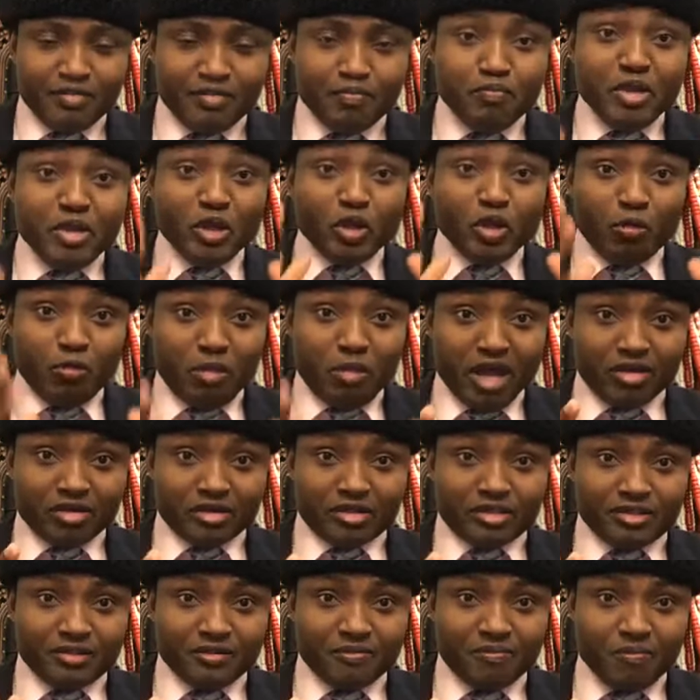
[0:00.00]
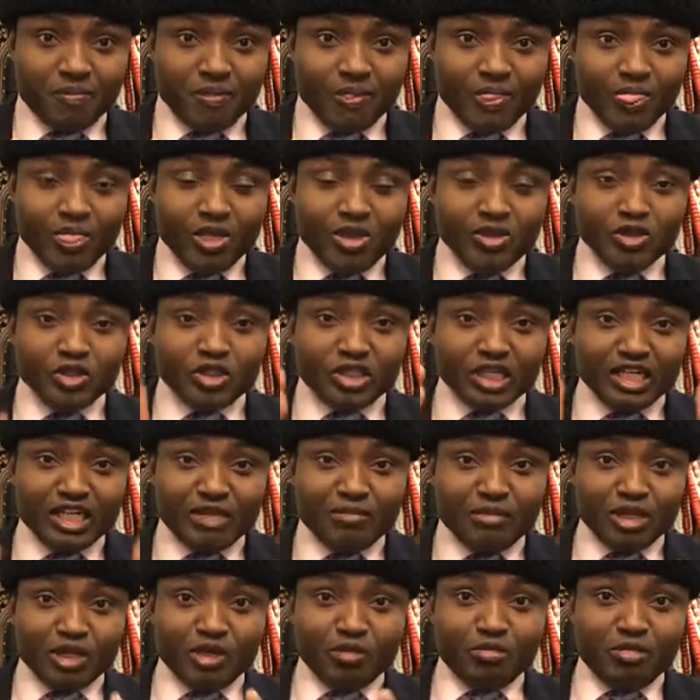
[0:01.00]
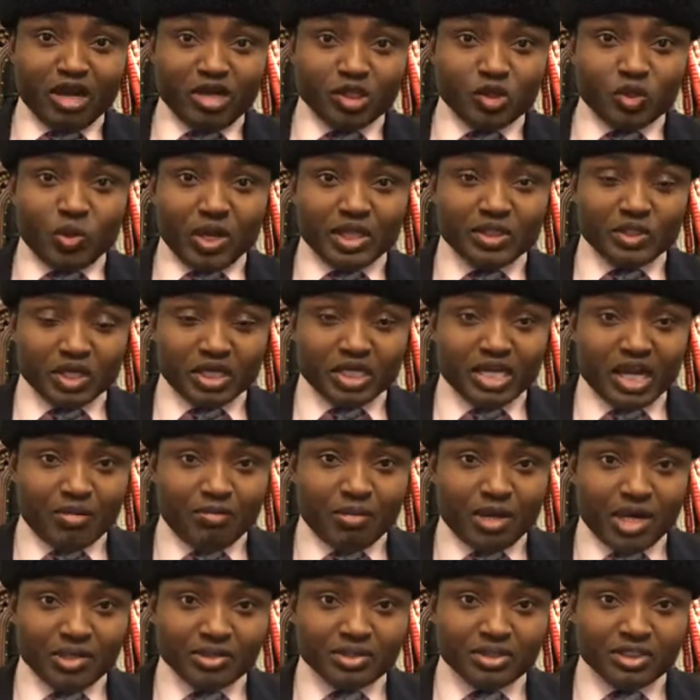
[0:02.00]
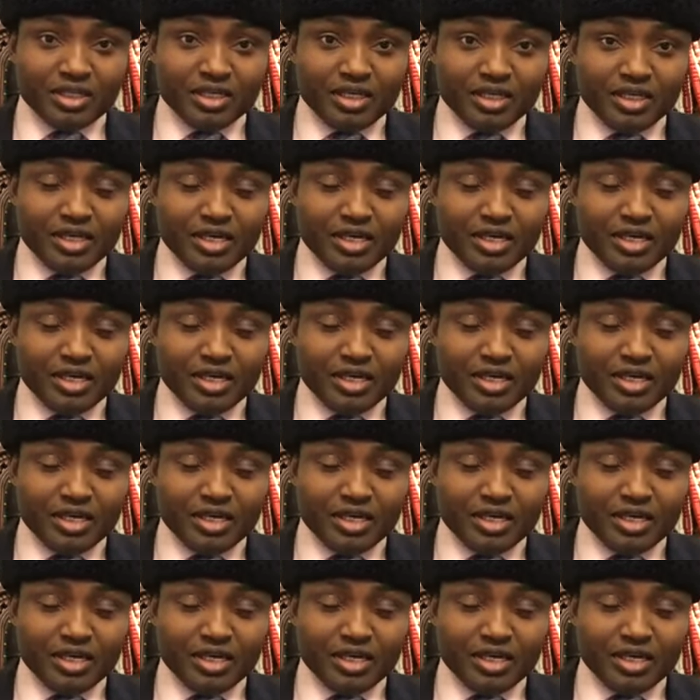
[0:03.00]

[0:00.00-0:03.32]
Middle Belt. You see the Middle Belt we are talking about?